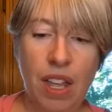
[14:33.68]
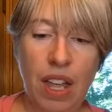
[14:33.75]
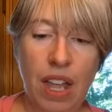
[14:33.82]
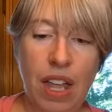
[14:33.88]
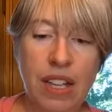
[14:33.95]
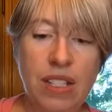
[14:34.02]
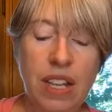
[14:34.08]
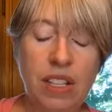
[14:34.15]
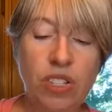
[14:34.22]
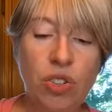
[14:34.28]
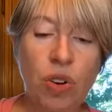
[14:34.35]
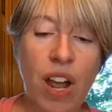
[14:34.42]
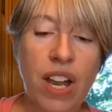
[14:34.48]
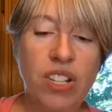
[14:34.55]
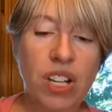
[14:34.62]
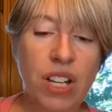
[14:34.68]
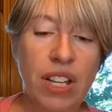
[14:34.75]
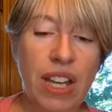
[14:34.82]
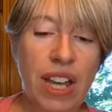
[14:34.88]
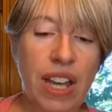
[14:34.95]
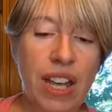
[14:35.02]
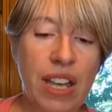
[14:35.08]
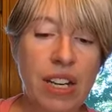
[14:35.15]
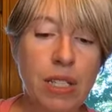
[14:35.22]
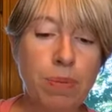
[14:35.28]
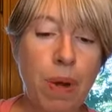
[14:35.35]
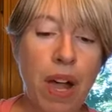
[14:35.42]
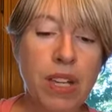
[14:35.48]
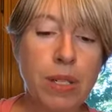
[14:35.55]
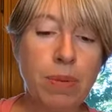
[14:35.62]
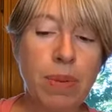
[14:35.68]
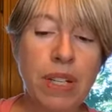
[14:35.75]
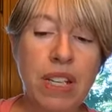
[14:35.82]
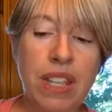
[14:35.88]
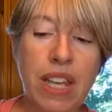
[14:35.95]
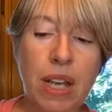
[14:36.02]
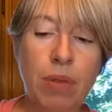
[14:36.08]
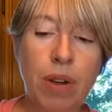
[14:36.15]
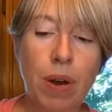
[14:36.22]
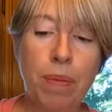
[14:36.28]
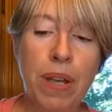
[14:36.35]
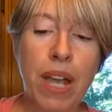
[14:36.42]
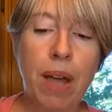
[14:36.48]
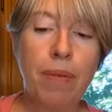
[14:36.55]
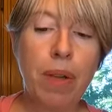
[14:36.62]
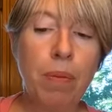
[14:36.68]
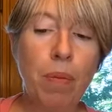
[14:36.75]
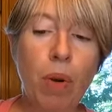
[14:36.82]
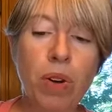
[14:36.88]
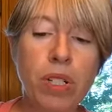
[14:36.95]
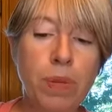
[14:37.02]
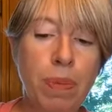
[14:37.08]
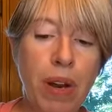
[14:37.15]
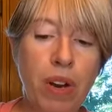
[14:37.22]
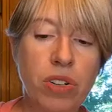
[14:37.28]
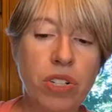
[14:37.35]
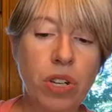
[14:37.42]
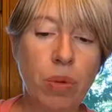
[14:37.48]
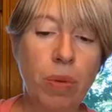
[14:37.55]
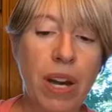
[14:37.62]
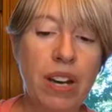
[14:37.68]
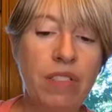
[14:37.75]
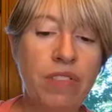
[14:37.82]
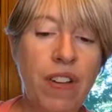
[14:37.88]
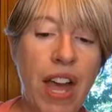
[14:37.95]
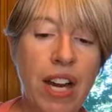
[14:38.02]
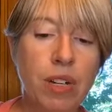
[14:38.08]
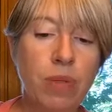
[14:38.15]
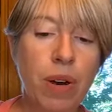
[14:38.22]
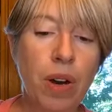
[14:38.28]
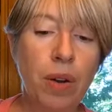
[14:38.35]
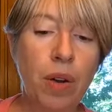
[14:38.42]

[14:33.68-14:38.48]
It says, tragically, it is possible to think we are becoming more spiritual when in fact we are